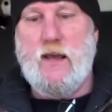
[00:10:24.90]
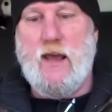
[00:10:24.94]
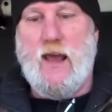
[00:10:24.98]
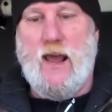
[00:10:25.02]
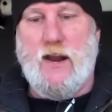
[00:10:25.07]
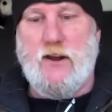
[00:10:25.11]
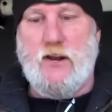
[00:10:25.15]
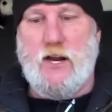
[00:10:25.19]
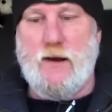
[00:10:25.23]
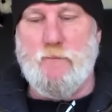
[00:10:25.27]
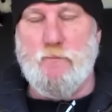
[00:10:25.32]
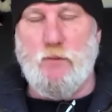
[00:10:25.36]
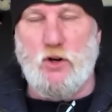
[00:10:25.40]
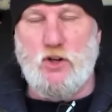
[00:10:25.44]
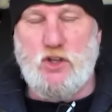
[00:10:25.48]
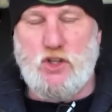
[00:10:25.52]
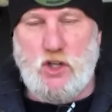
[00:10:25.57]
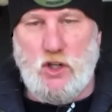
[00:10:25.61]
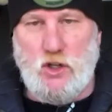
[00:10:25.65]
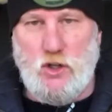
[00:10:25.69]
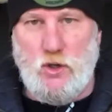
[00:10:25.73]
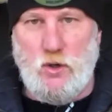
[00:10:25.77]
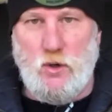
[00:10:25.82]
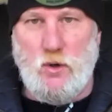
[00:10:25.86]
and number
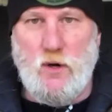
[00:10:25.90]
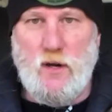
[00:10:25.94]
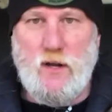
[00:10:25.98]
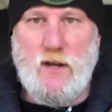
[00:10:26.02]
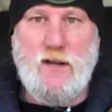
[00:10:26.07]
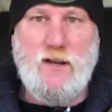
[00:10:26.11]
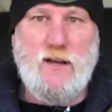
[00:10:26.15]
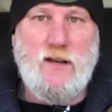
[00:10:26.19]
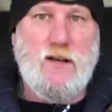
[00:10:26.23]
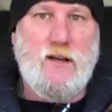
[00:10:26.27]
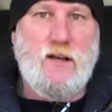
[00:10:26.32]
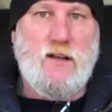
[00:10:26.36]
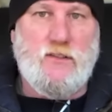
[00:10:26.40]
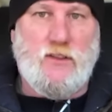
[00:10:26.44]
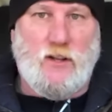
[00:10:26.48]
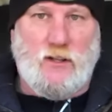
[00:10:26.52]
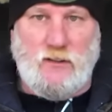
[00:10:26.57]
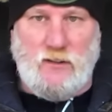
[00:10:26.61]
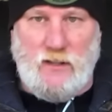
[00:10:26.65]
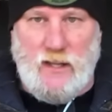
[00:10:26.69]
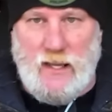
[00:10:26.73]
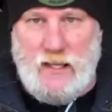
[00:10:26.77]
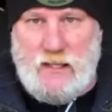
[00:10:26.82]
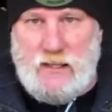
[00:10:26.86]
two, the
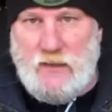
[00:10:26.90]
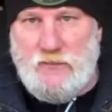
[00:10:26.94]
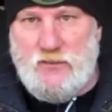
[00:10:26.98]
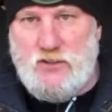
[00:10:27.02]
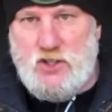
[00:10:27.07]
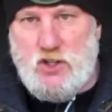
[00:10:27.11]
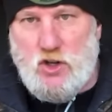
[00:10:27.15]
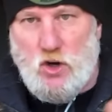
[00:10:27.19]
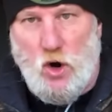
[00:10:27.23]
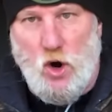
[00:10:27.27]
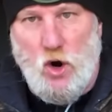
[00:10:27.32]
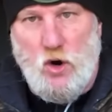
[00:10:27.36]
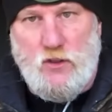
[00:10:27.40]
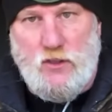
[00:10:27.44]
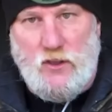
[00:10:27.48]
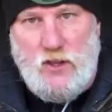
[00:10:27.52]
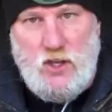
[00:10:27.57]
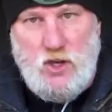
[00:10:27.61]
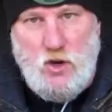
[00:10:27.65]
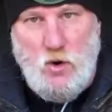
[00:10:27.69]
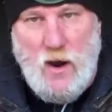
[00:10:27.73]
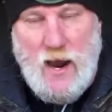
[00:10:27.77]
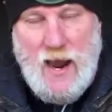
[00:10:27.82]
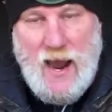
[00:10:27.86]
length of stroke that
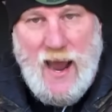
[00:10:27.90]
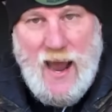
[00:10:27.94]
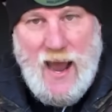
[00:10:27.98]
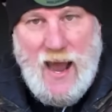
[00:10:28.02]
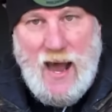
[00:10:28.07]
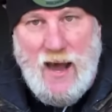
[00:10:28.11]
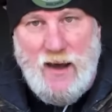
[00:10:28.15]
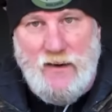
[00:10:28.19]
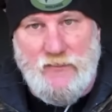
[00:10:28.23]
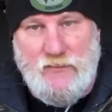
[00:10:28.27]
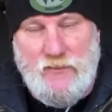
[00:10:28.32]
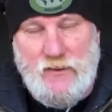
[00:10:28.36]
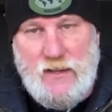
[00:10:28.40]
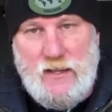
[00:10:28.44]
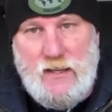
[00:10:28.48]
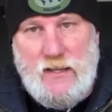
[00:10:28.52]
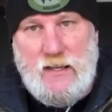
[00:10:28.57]
you have,